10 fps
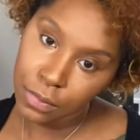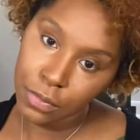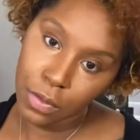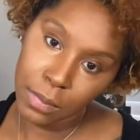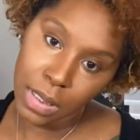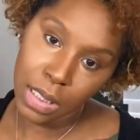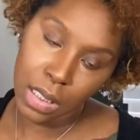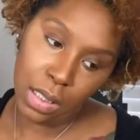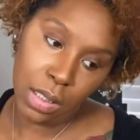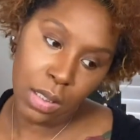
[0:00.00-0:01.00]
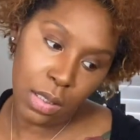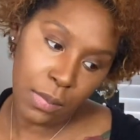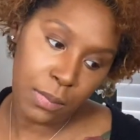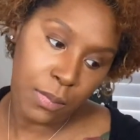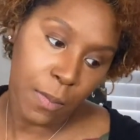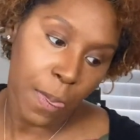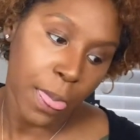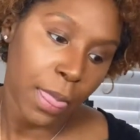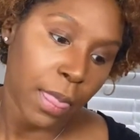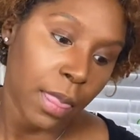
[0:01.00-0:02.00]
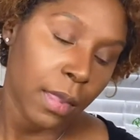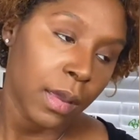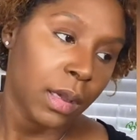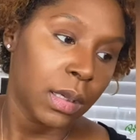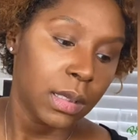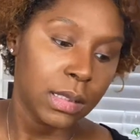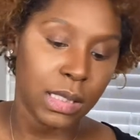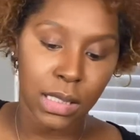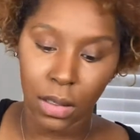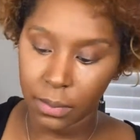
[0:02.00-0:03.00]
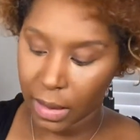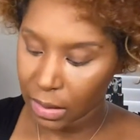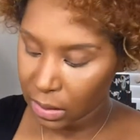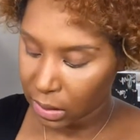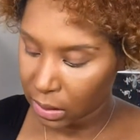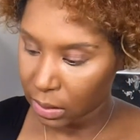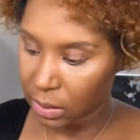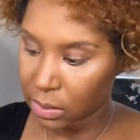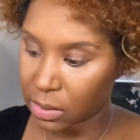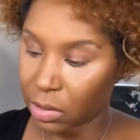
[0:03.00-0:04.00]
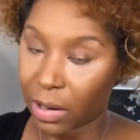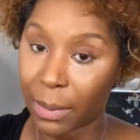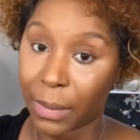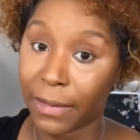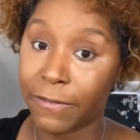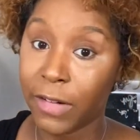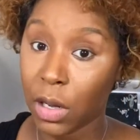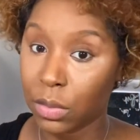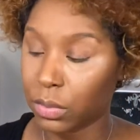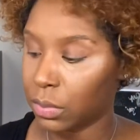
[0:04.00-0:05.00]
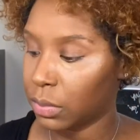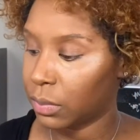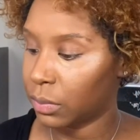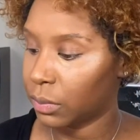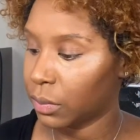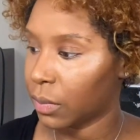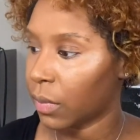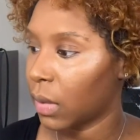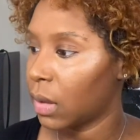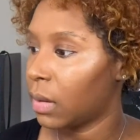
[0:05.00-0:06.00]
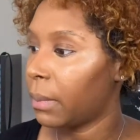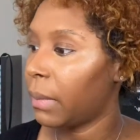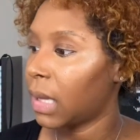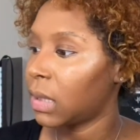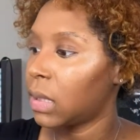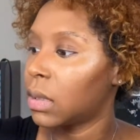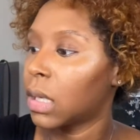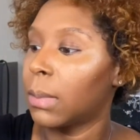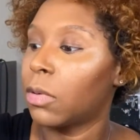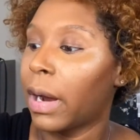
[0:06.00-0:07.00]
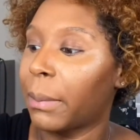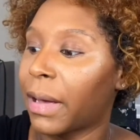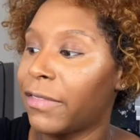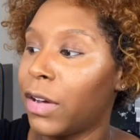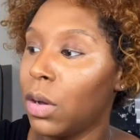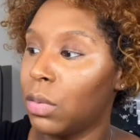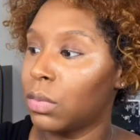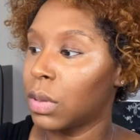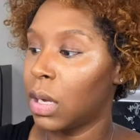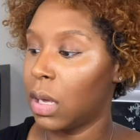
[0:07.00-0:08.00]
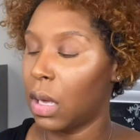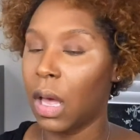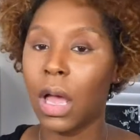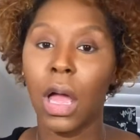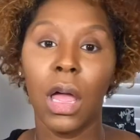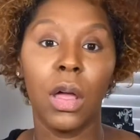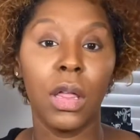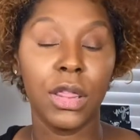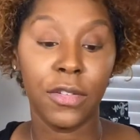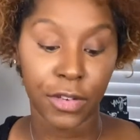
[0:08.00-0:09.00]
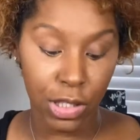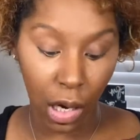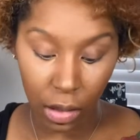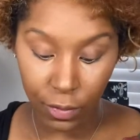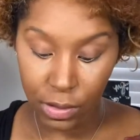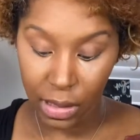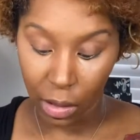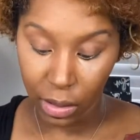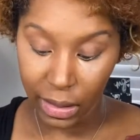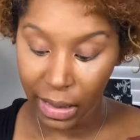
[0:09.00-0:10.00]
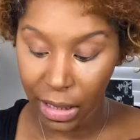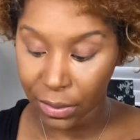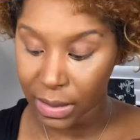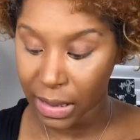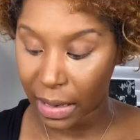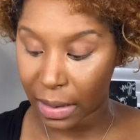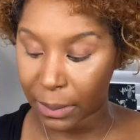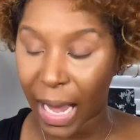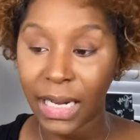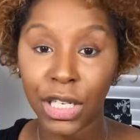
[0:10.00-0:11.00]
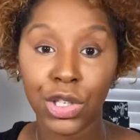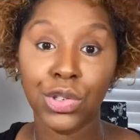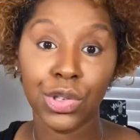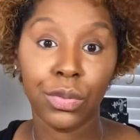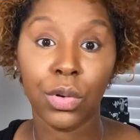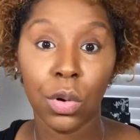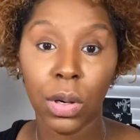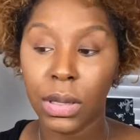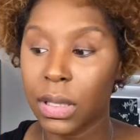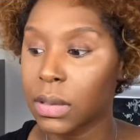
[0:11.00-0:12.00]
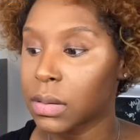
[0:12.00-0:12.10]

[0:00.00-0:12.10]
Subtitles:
for me to tell Melanie to grab my phone. Melanie, come grab my phone. The photographer's not going to get here in time. I need you to record this.